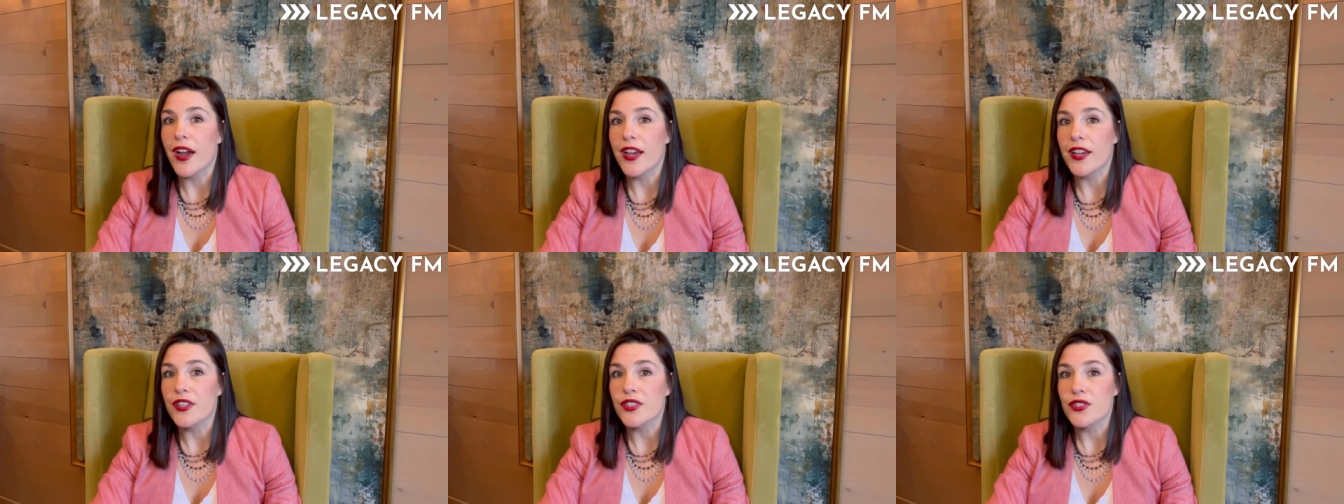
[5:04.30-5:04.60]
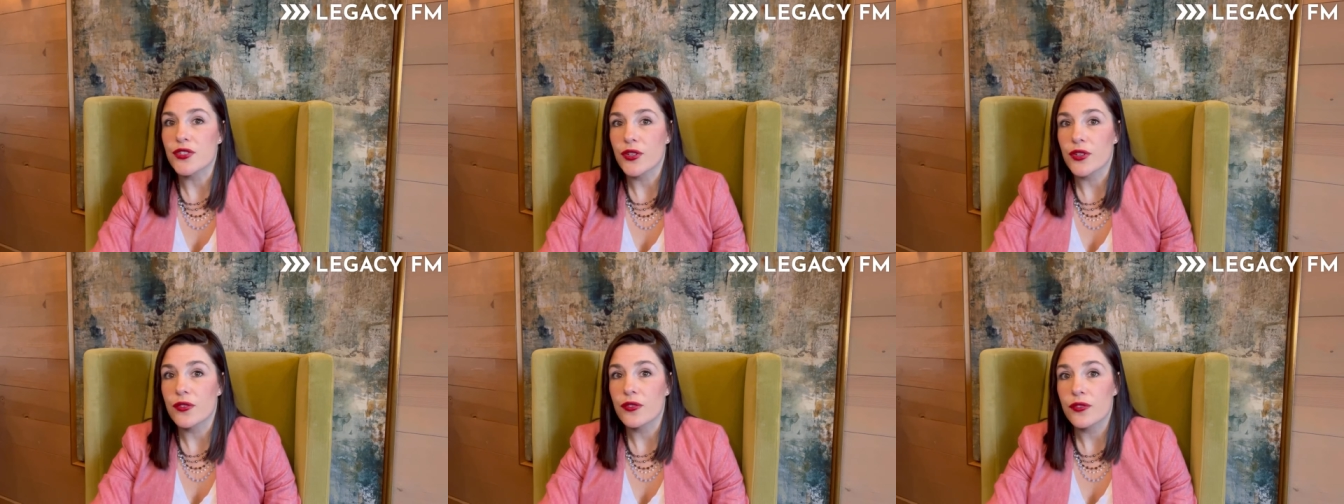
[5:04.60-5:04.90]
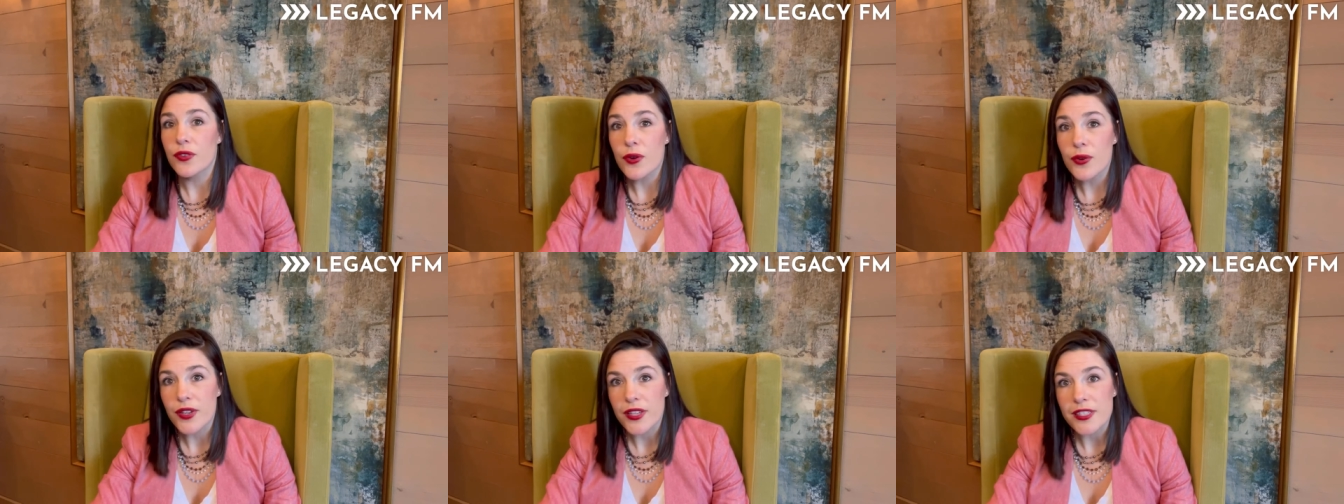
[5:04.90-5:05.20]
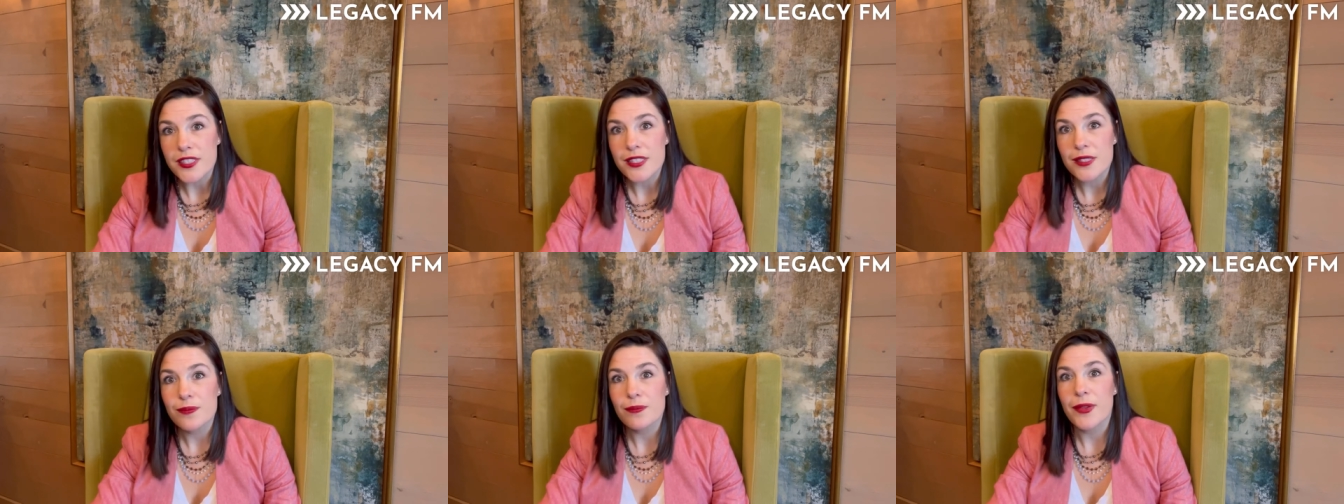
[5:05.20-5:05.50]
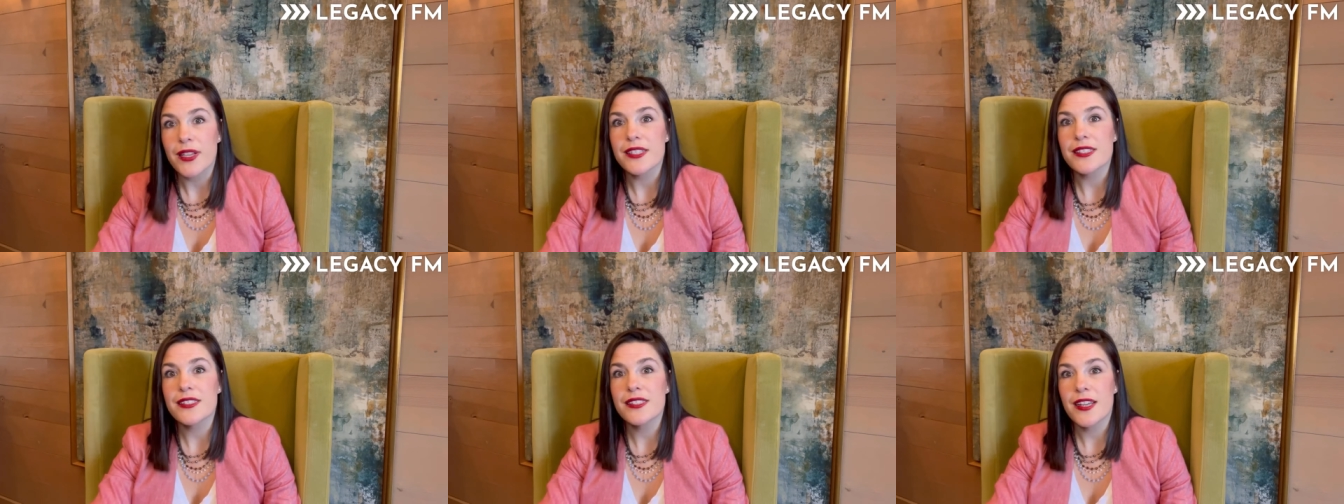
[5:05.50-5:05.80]
I should focus
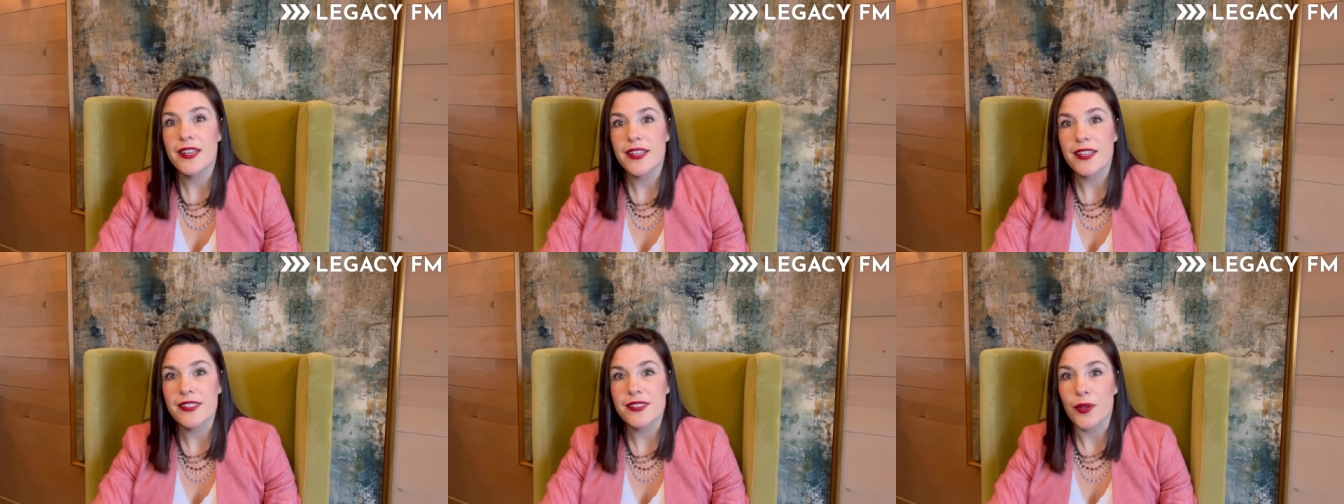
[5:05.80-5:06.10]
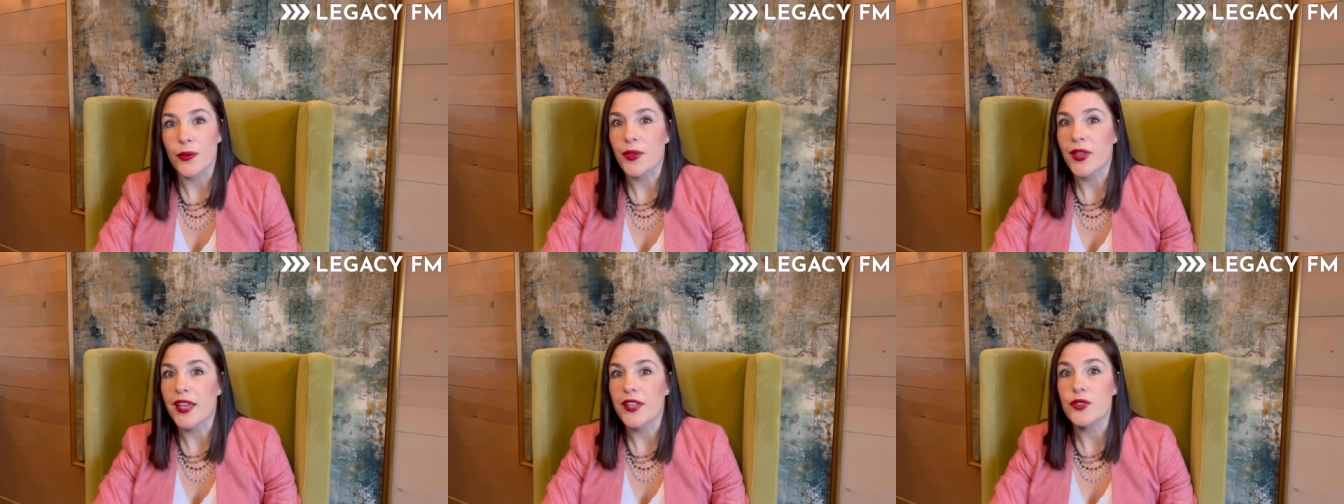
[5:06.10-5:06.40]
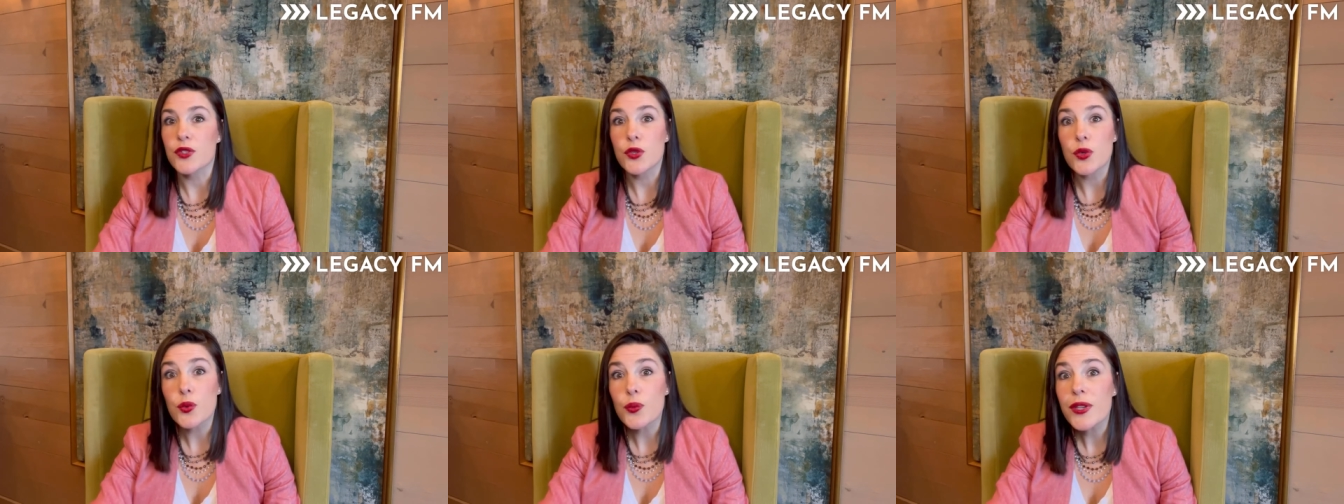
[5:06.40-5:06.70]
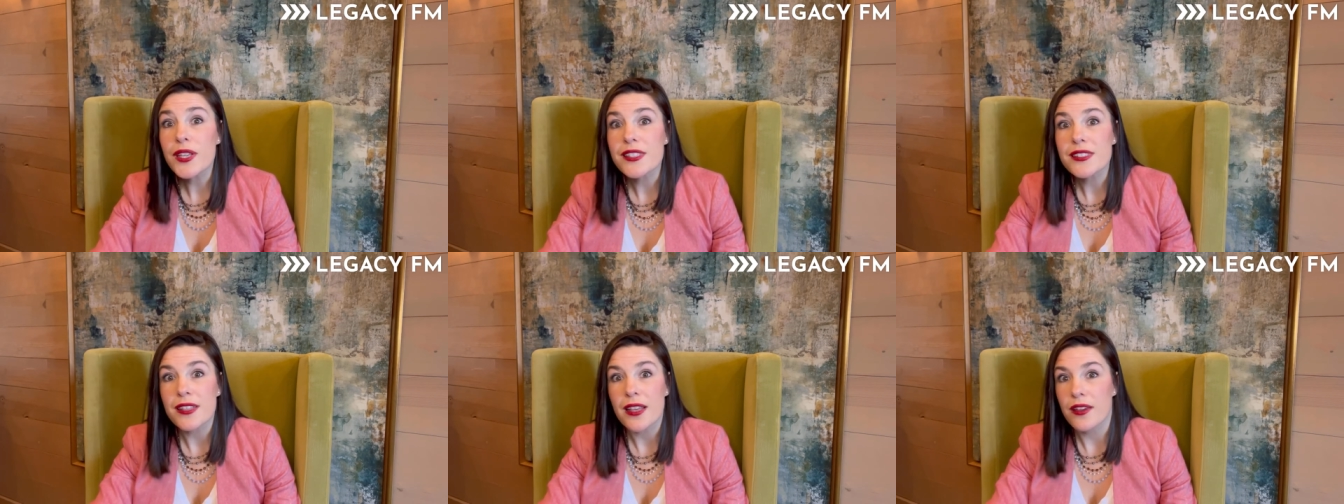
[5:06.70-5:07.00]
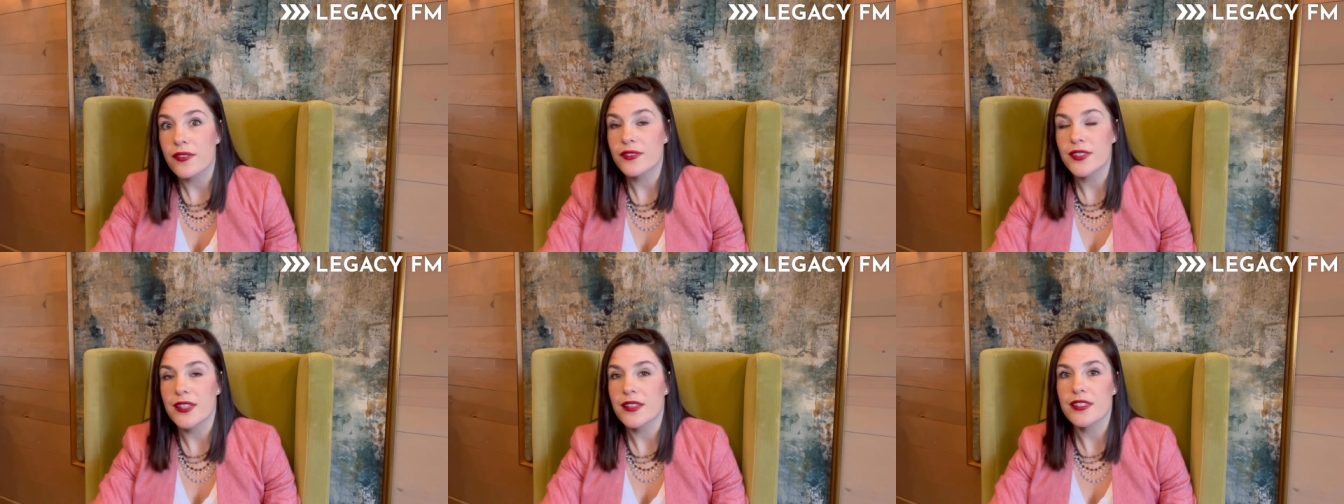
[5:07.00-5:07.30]
my studies. I only had two weeks
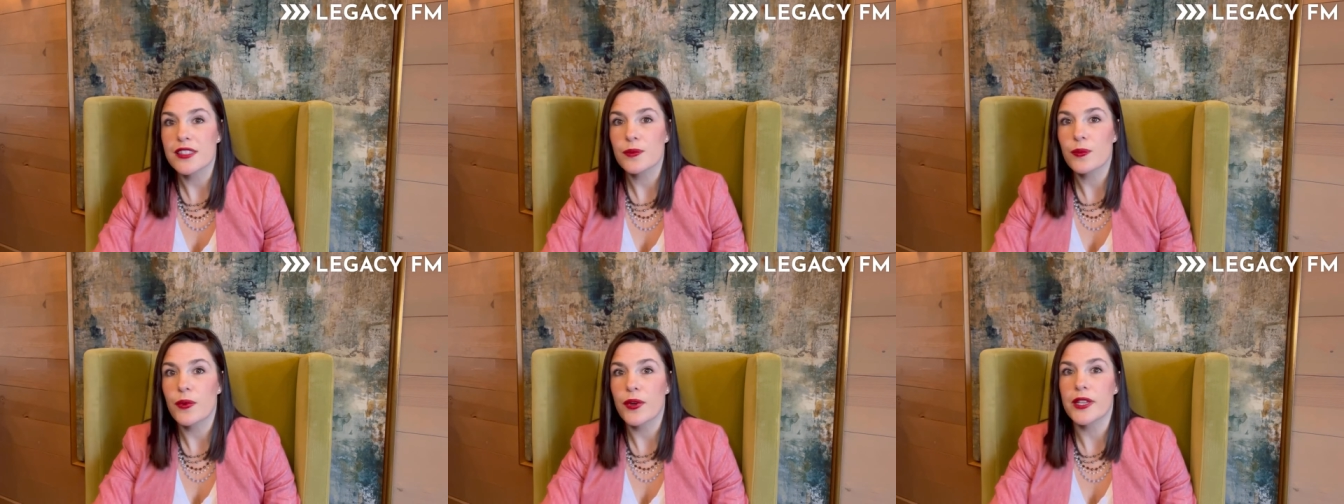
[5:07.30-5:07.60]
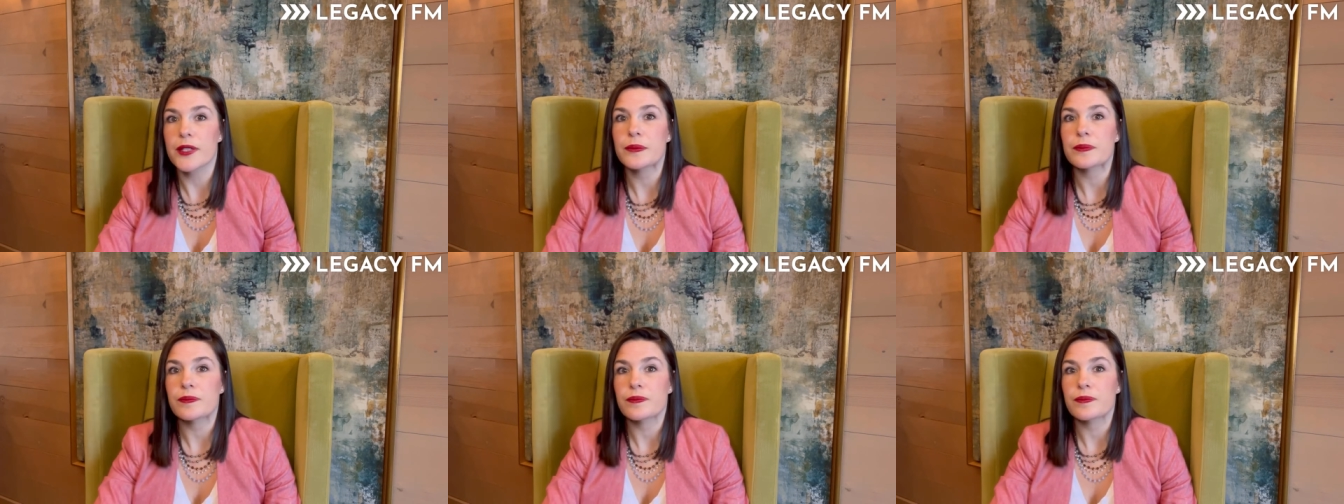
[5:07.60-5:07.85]
left at this point.